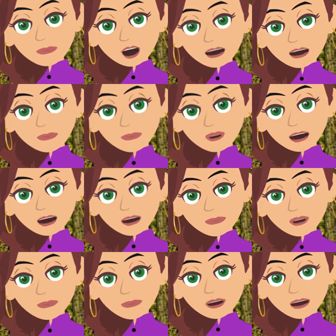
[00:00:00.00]
for that
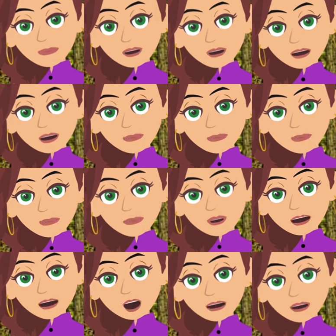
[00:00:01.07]
to happen.
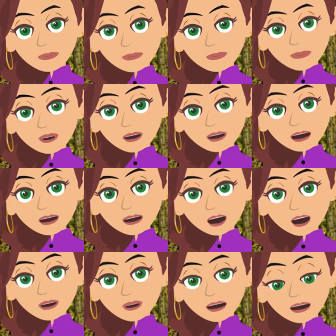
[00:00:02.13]
You want to
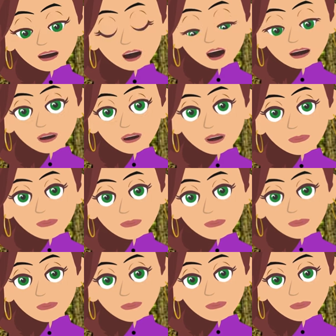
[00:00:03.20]
calibrate to let it in
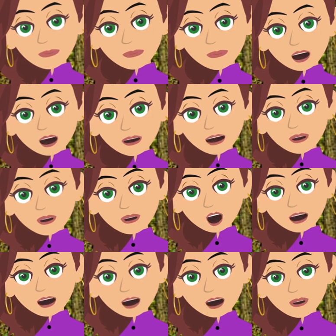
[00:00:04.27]
to let
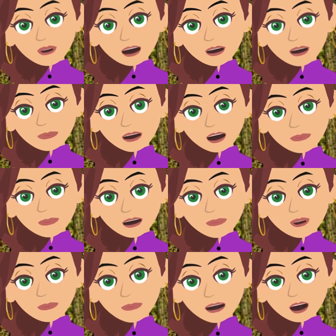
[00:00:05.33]
in the blessings that
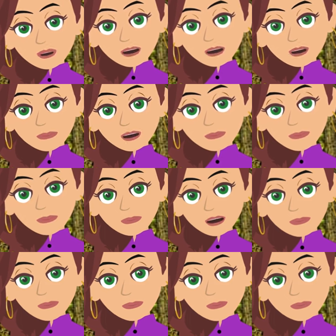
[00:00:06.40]
you've already asked
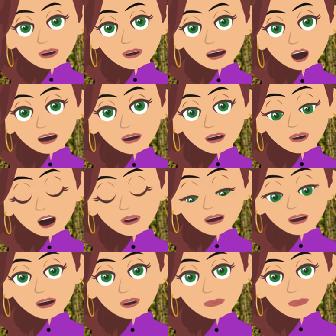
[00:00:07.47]
for, to let in the
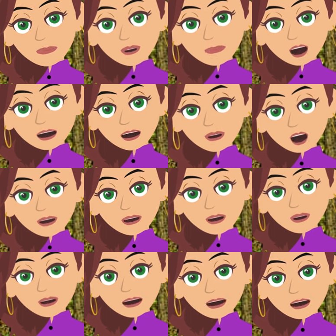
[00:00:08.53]
blessings that you already
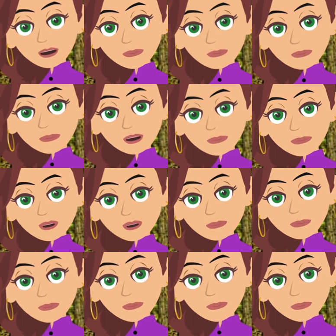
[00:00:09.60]
deserve, you see.
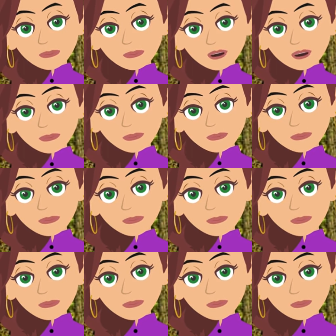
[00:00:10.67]
Yeah.